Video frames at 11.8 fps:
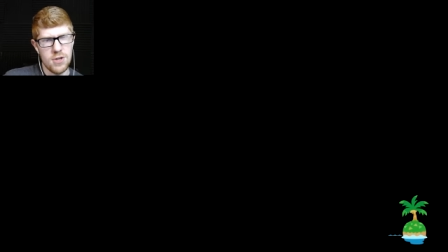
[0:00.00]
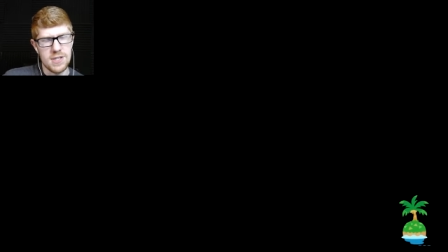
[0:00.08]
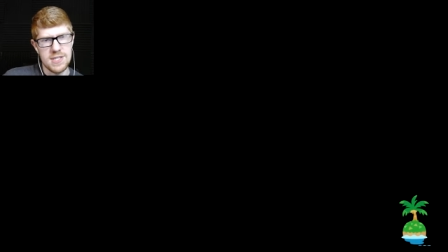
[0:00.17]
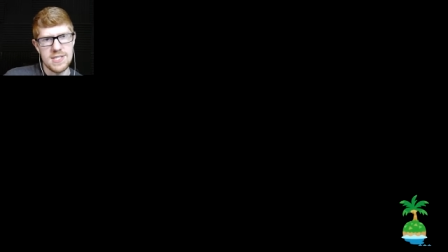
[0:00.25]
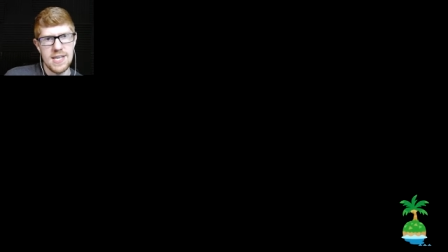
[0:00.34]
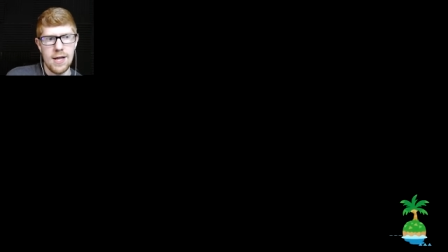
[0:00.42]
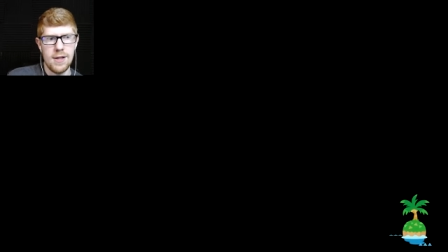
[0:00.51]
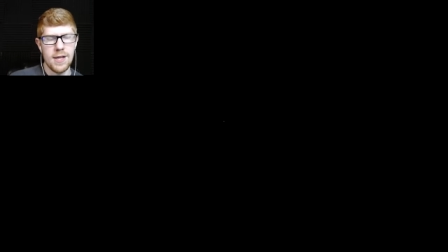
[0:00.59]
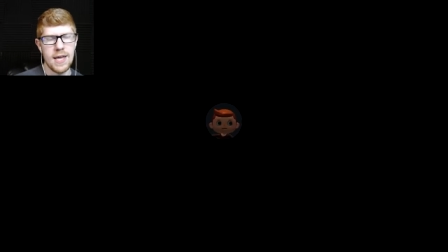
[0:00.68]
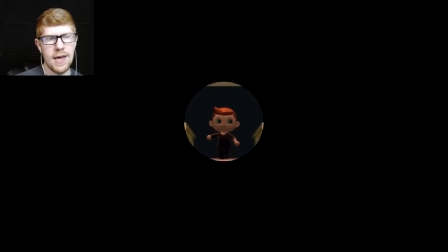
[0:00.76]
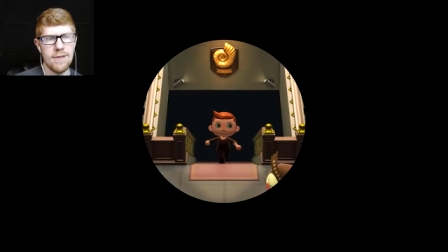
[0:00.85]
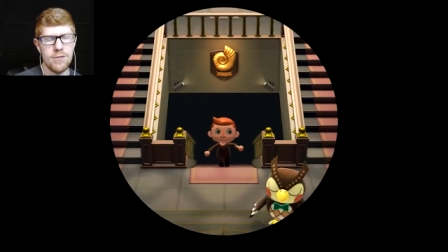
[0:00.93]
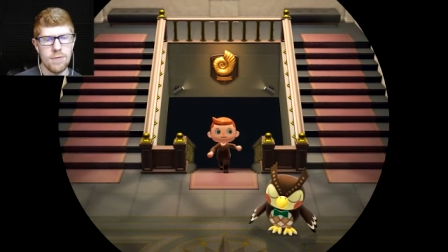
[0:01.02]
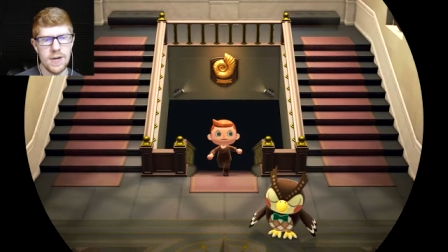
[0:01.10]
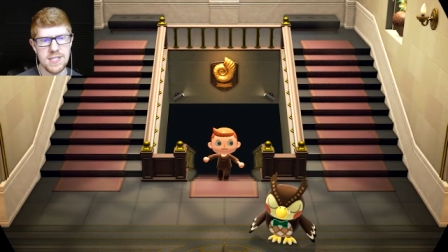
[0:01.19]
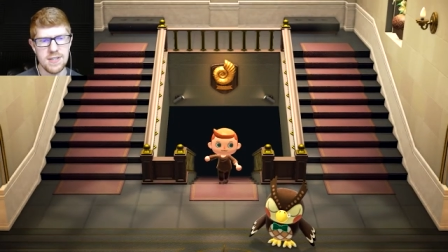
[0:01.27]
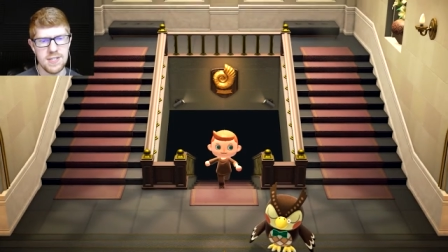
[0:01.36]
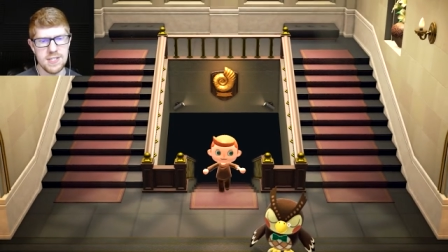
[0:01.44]
You can sell. Like I have the
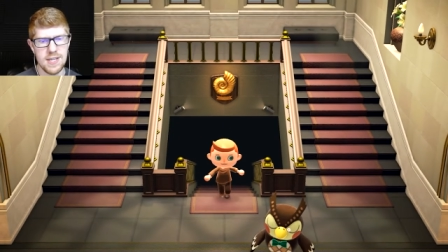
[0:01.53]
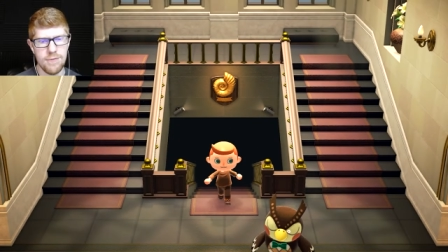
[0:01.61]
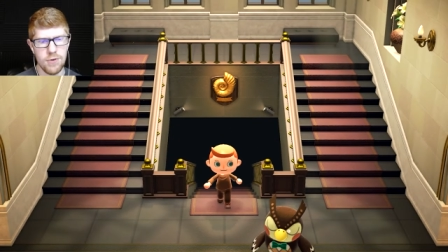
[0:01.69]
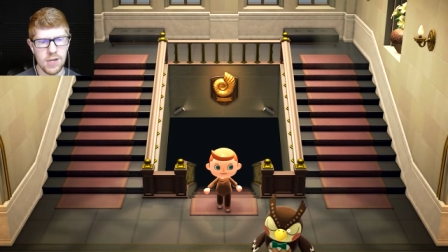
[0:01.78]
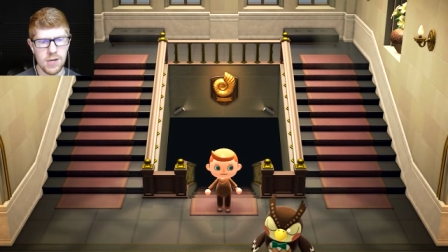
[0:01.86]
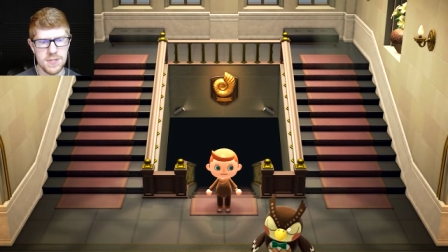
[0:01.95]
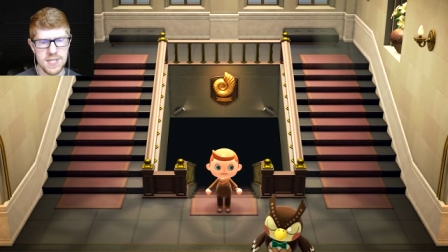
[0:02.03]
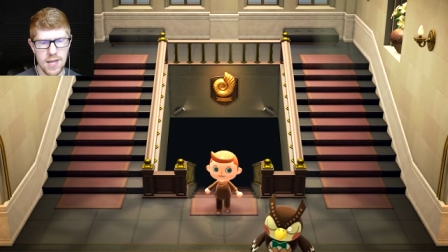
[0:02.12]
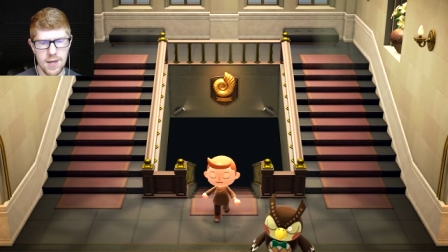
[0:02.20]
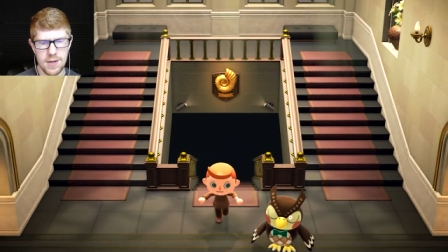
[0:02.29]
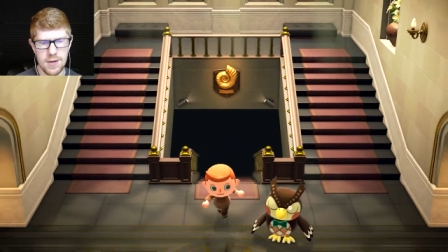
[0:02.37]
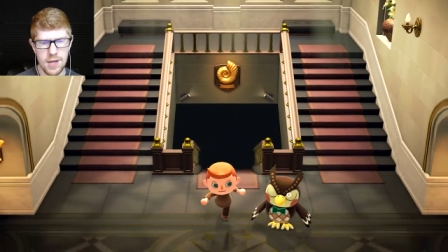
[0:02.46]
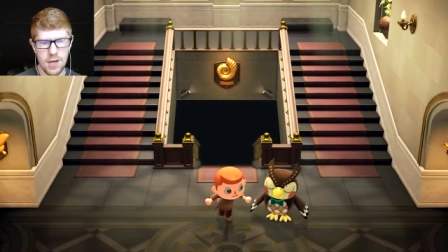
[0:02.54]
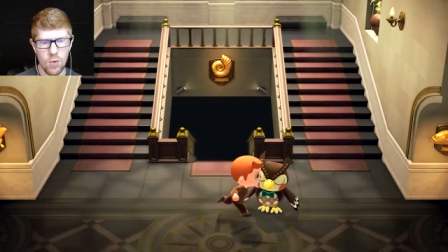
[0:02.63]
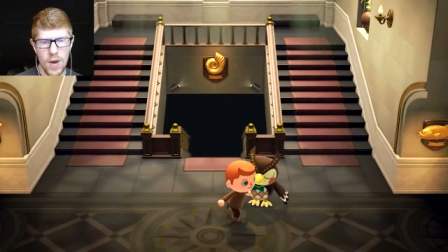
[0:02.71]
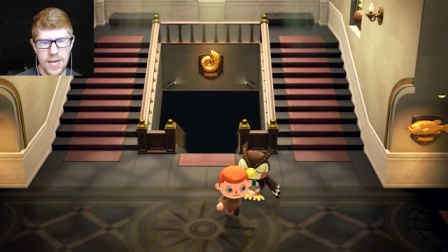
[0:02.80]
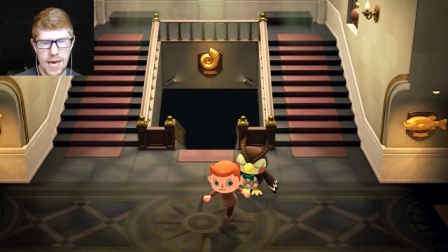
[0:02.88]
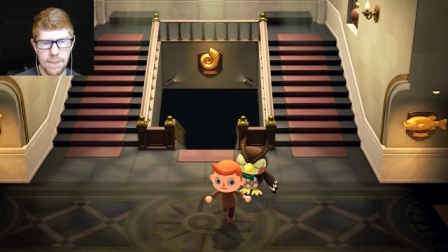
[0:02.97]
rest of the stuff, we can go sell it.
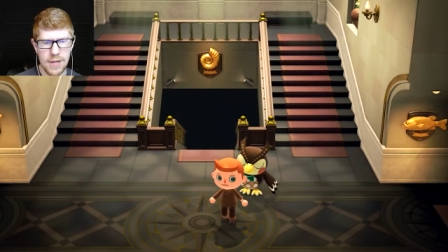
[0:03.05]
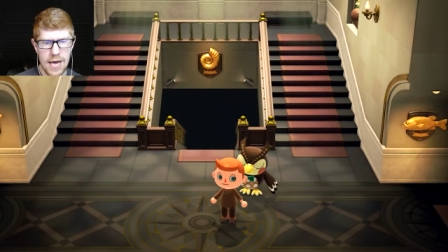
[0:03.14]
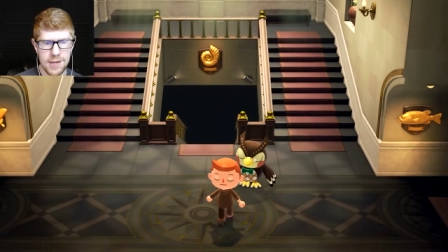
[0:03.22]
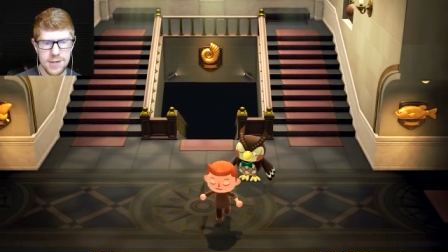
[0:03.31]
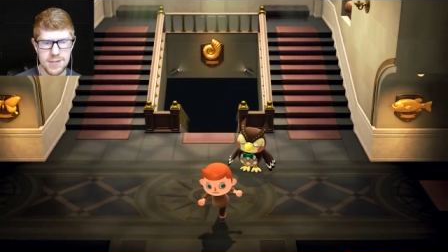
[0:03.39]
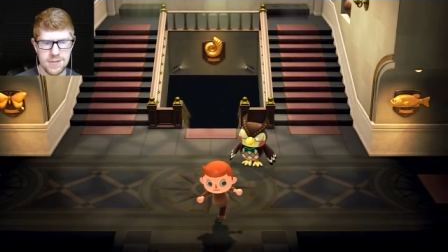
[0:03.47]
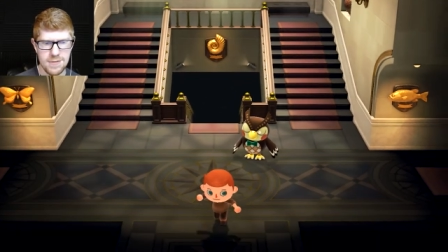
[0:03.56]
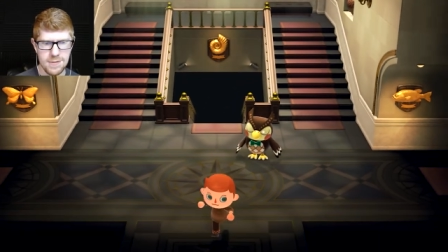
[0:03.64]
Wake up, Blathers!